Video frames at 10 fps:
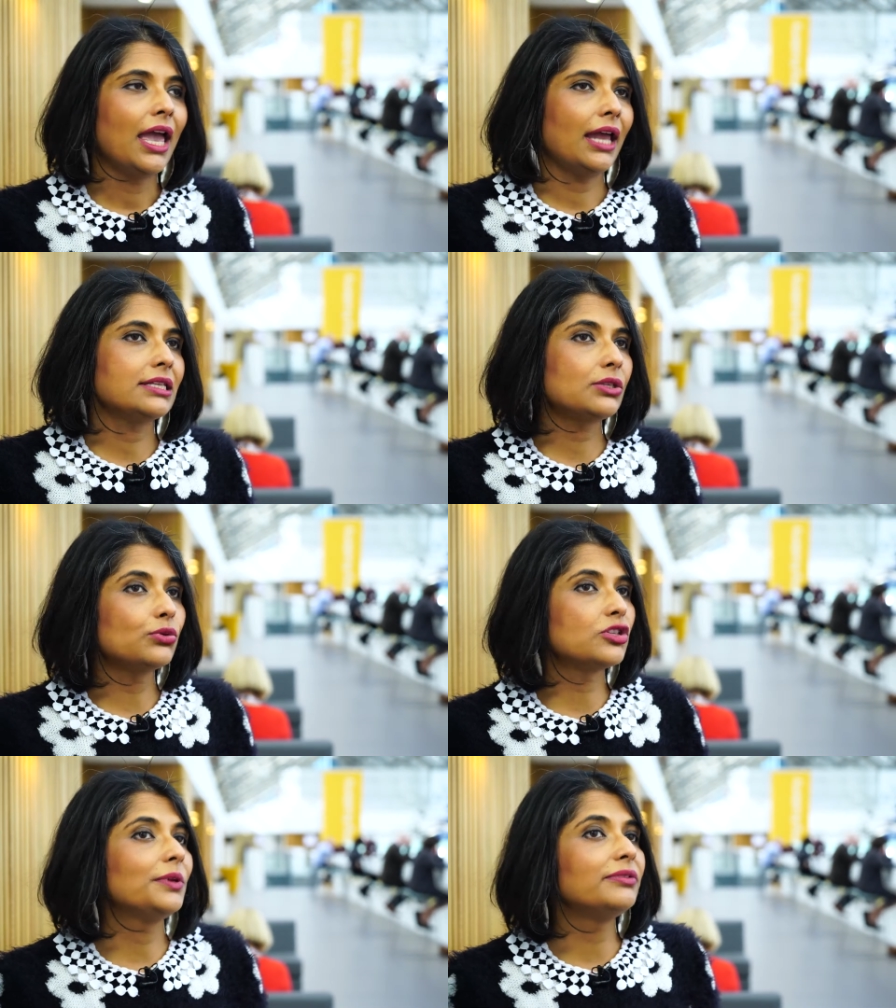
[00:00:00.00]
and it's
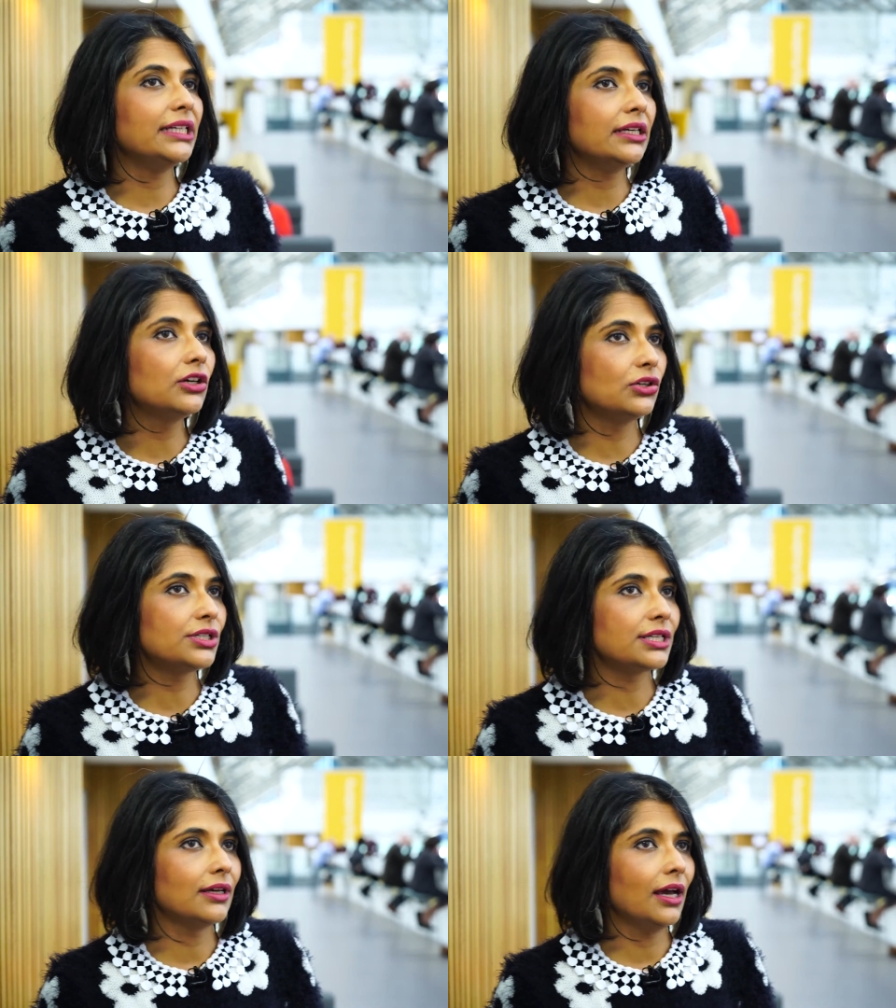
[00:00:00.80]
thought to be really
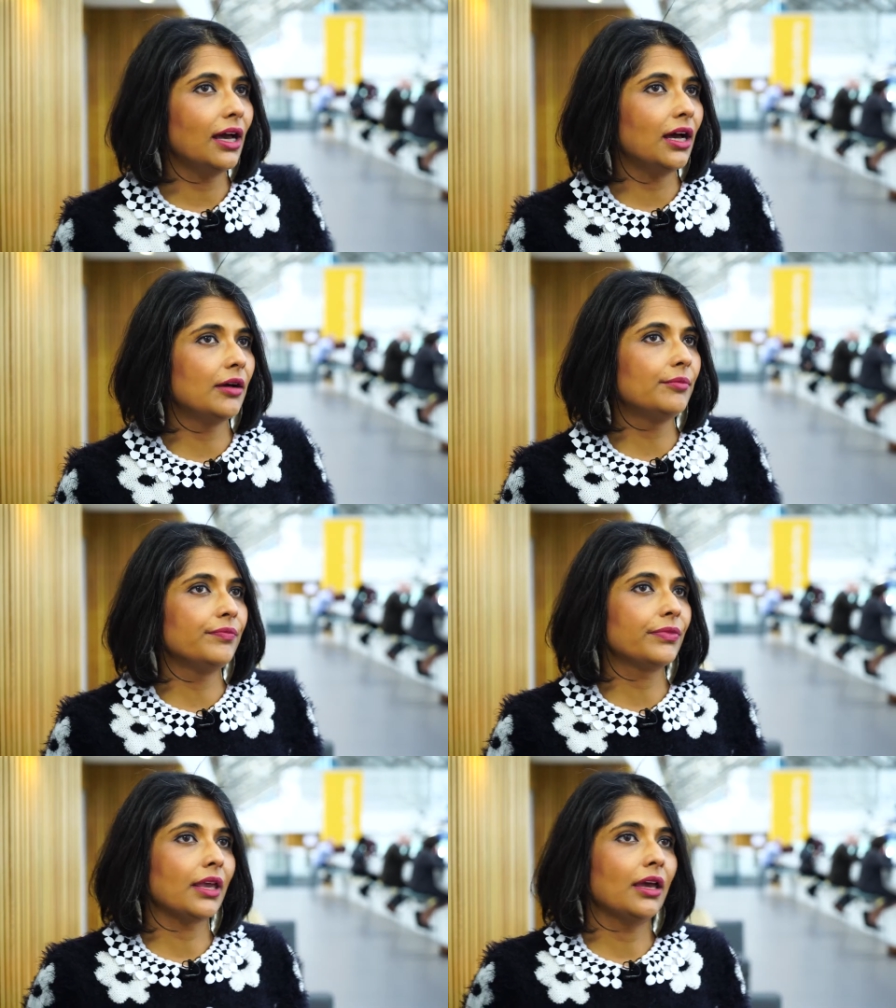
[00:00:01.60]
good um,